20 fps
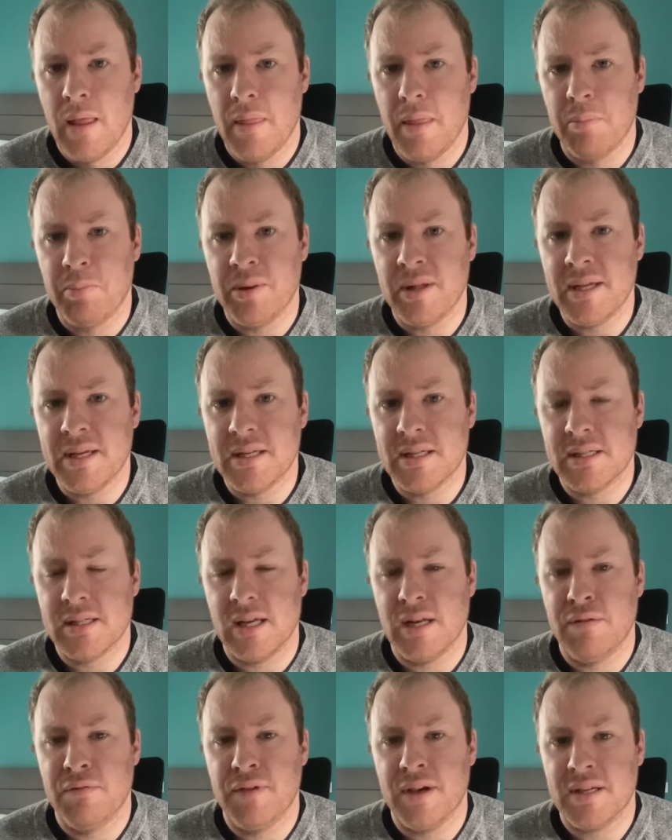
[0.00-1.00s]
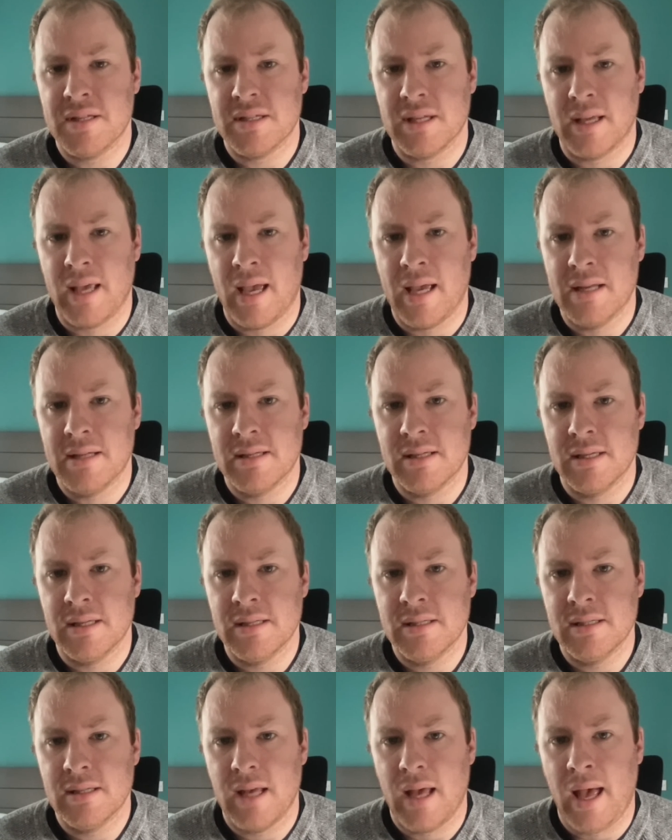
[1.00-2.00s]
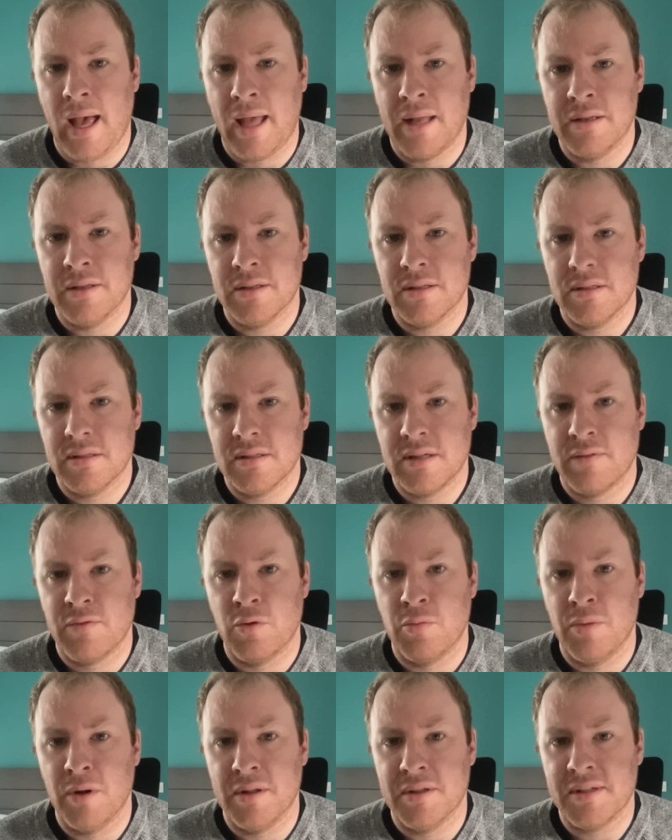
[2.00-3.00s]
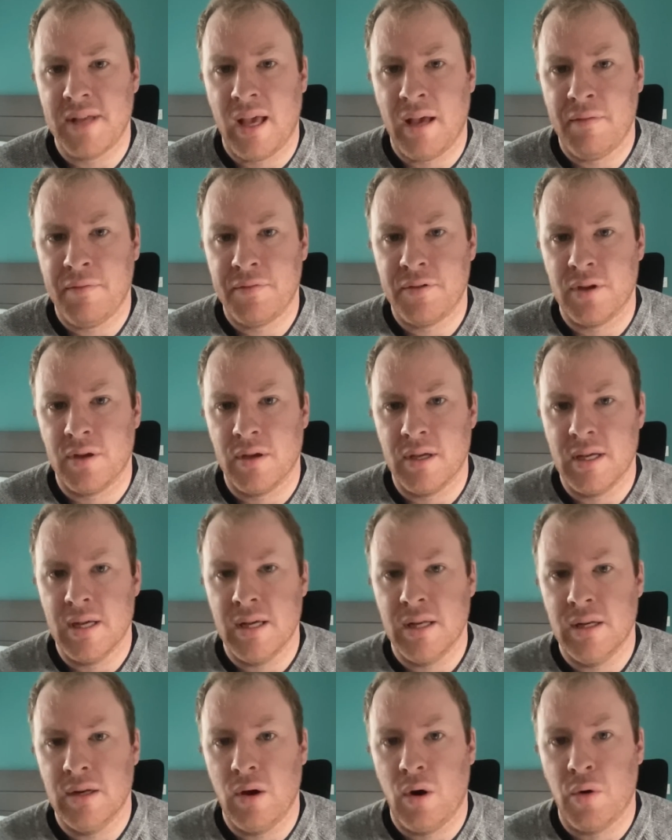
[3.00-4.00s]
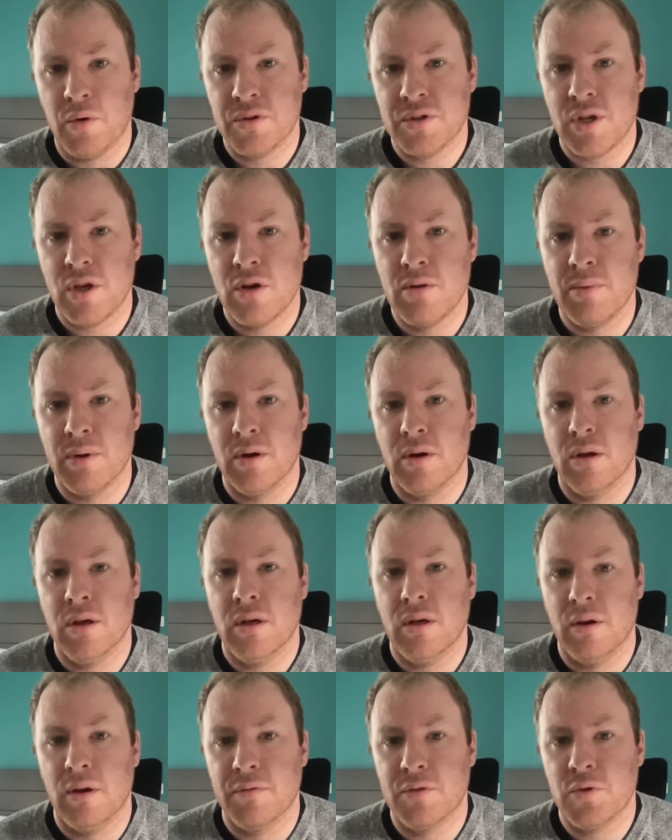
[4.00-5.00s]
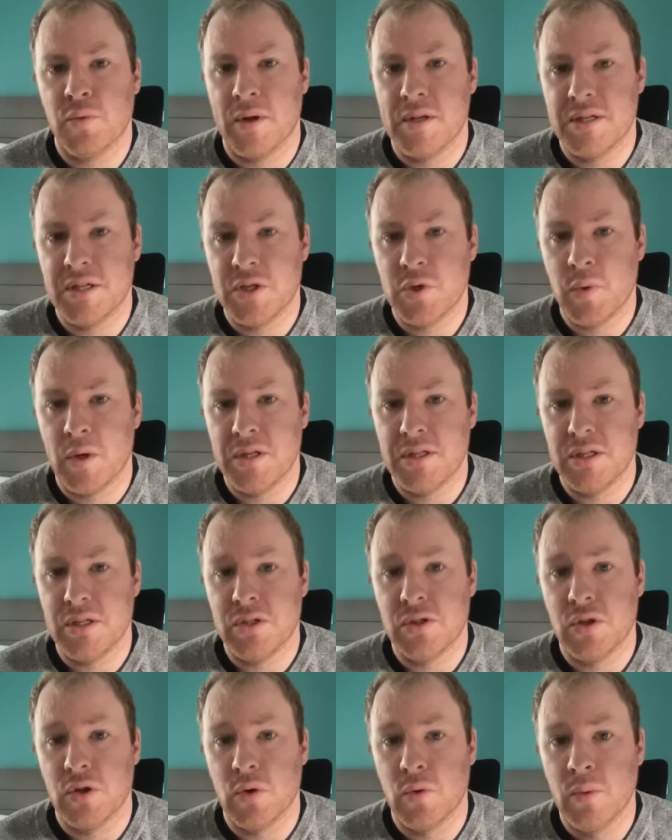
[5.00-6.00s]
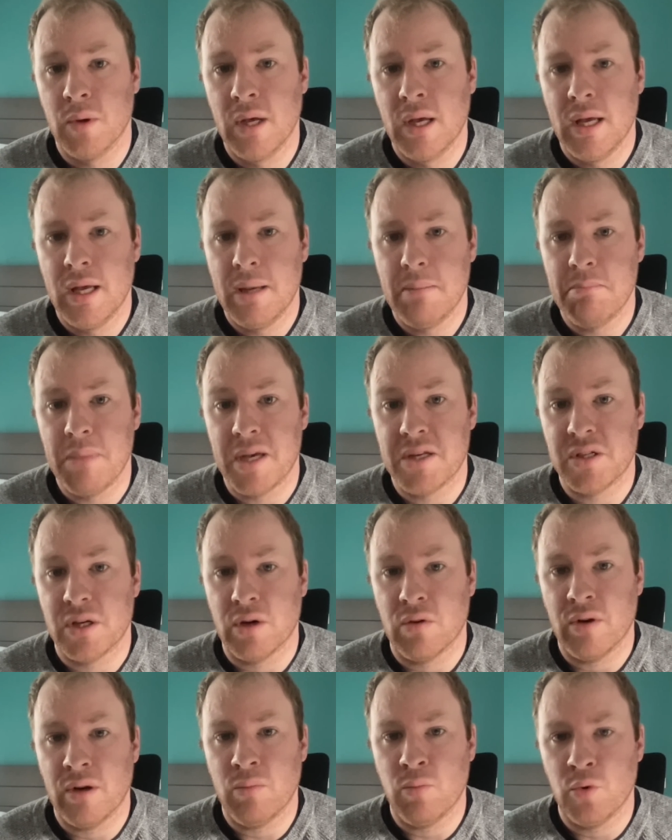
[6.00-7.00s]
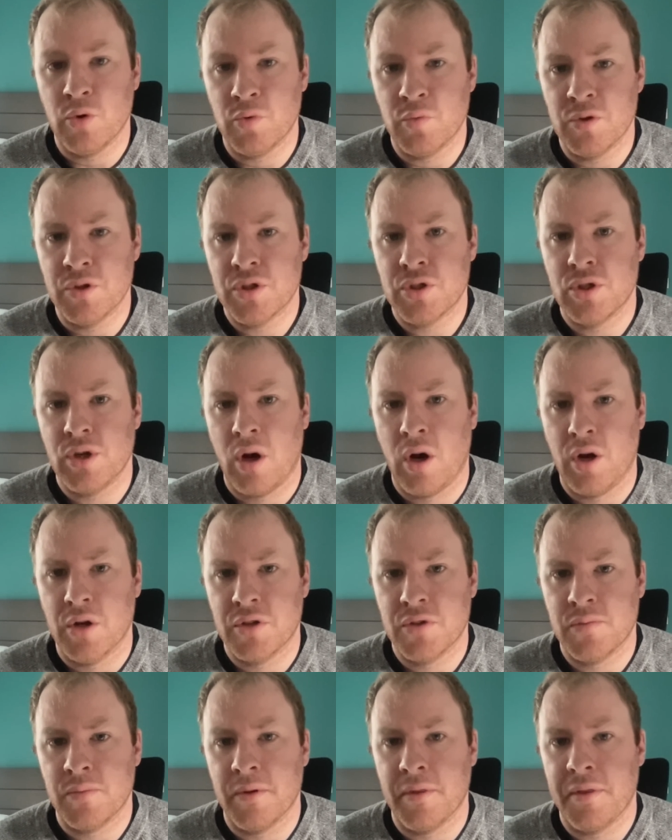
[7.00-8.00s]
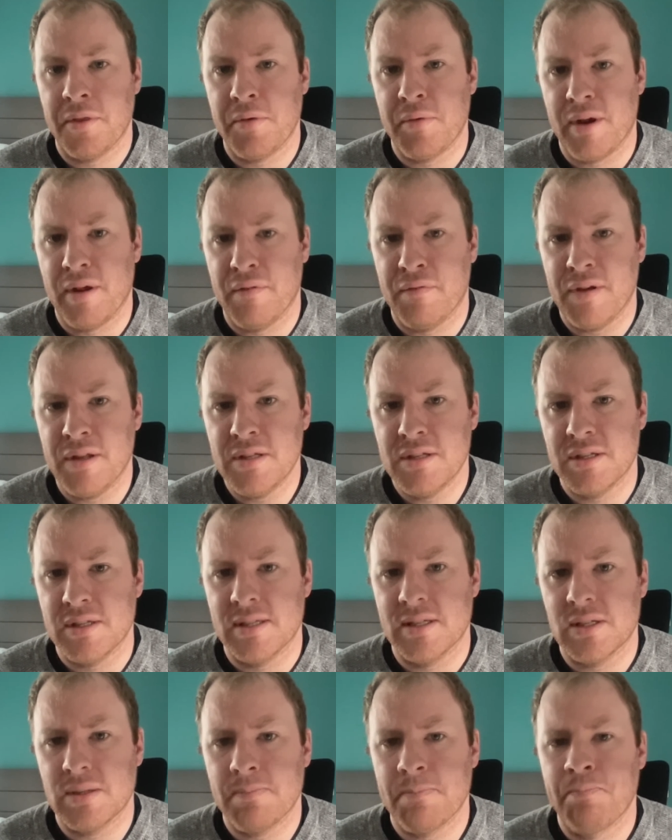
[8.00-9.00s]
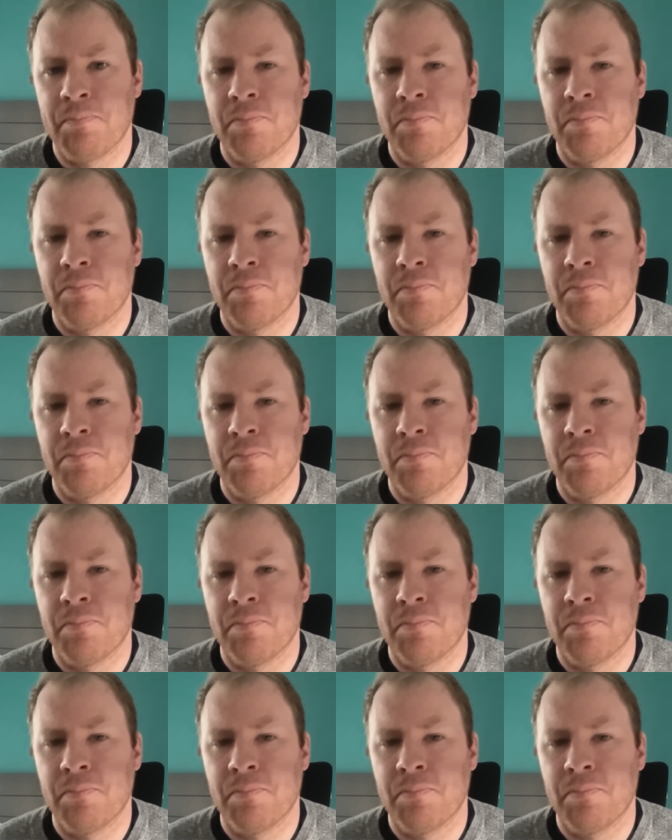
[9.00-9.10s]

The police investigated, and several months after, in October of 2022, Mason Greenwood was charged with three offences.